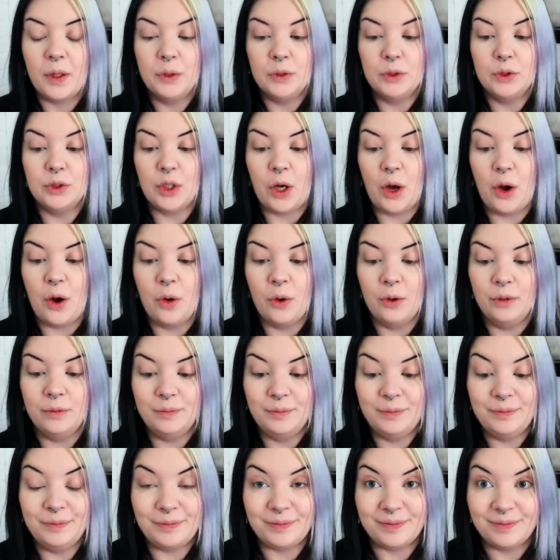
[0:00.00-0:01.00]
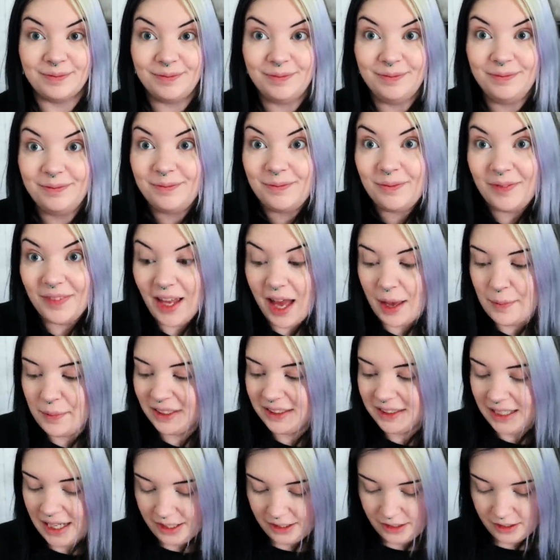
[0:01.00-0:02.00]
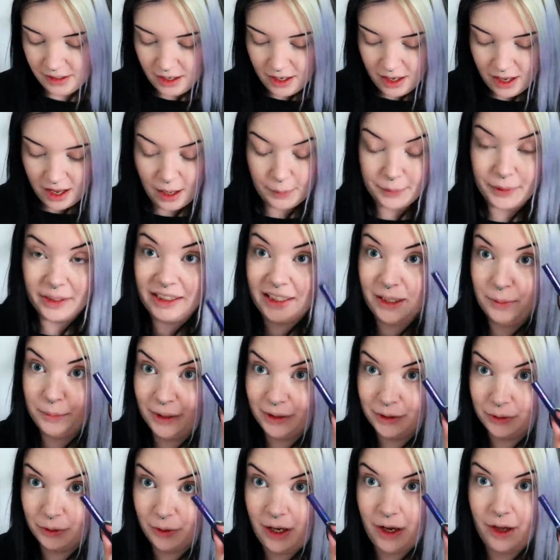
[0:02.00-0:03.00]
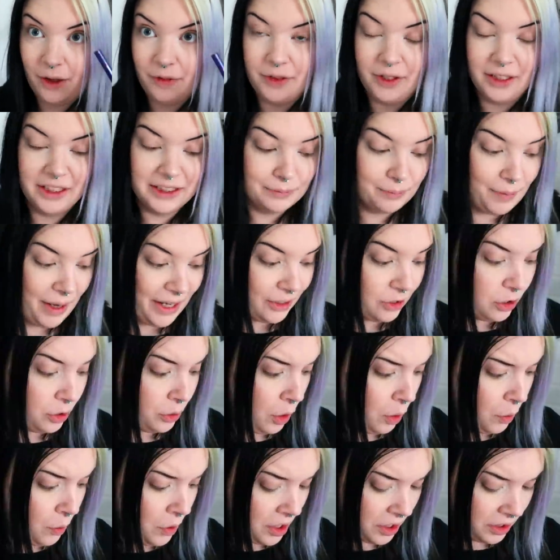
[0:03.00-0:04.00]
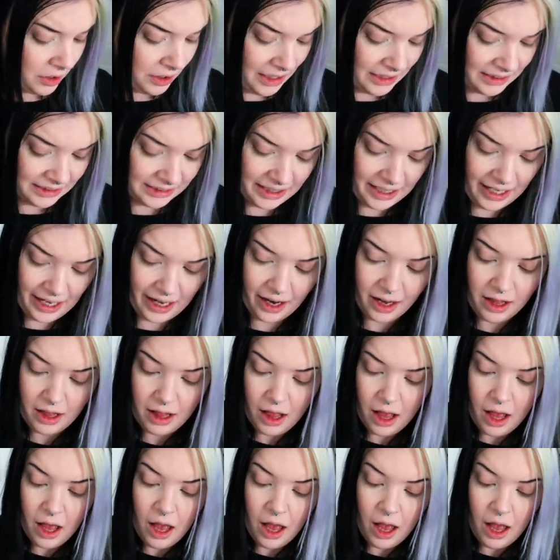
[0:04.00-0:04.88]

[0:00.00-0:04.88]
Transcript: So I'm excited. I'm gonna keep this one out. I think this might go on our waterline today.